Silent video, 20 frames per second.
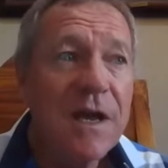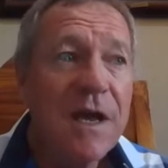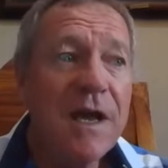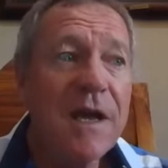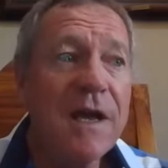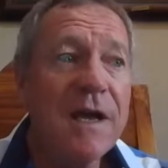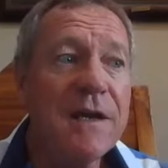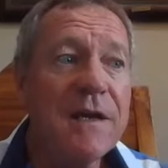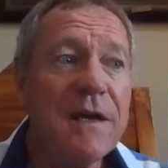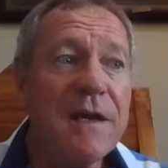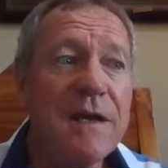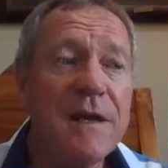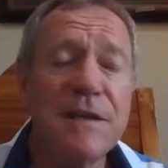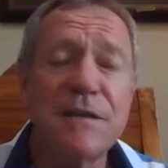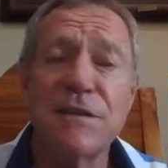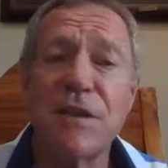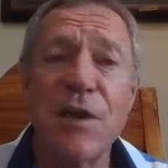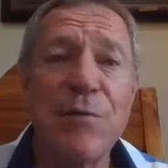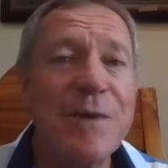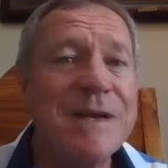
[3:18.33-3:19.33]
And it
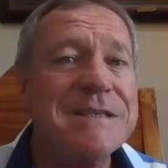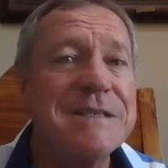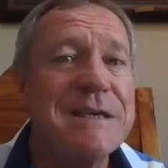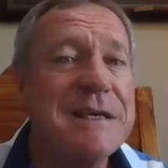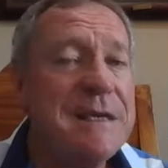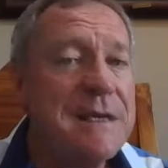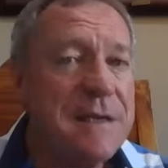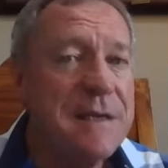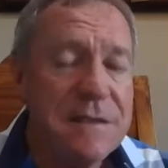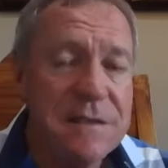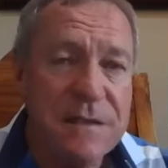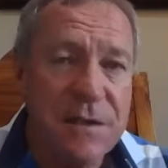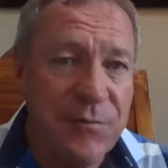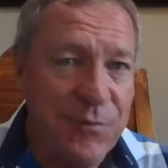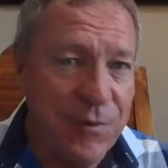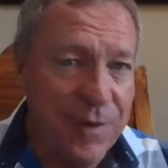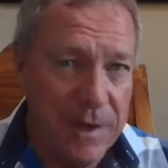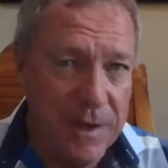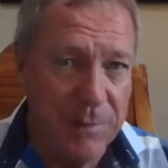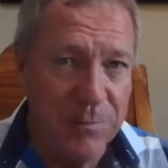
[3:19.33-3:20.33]
is so much easier
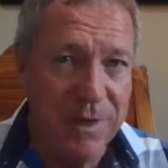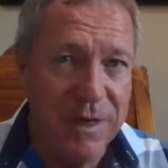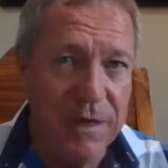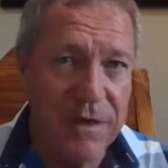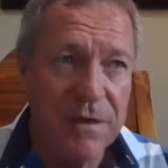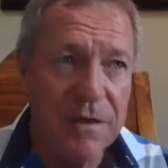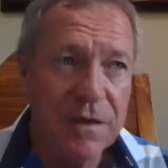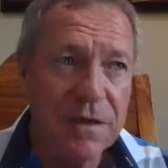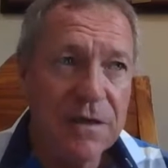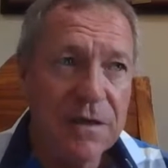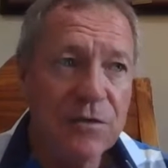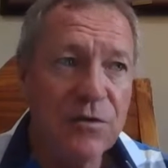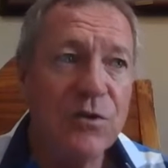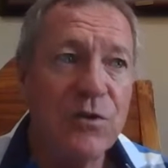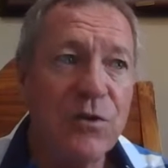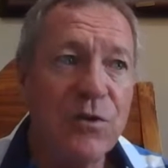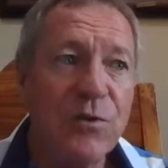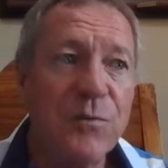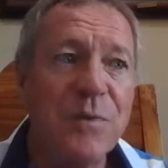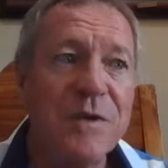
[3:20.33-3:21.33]
for anybody to
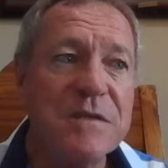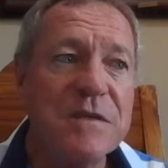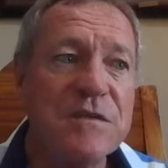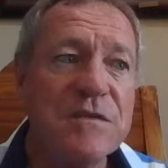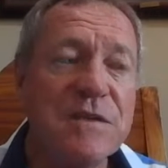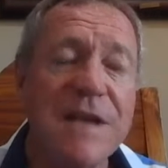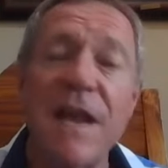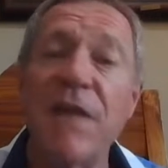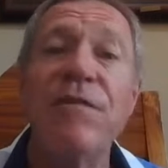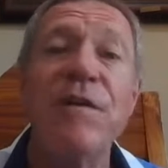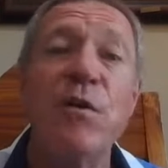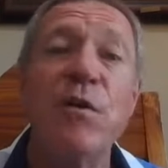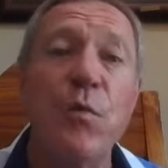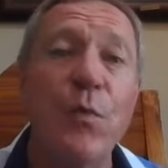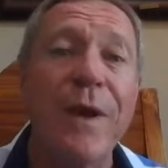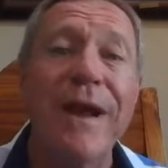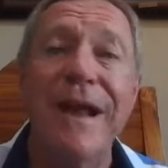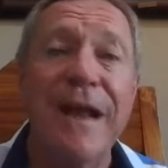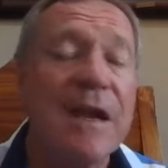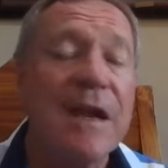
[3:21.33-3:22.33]
do business
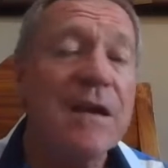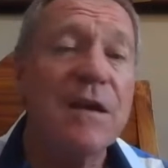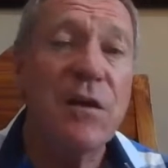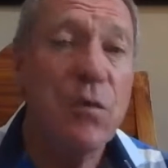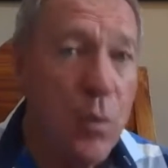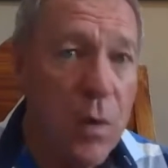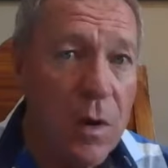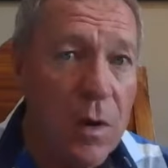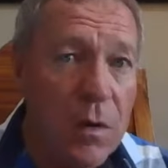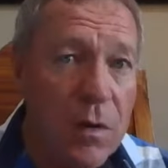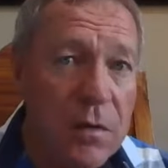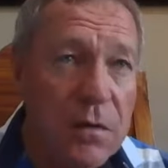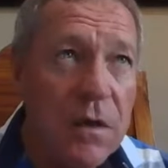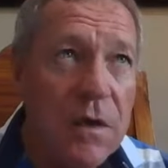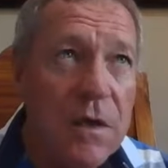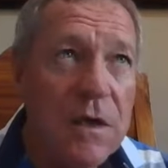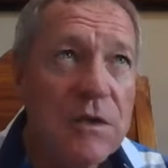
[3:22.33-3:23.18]
everywhere in the world.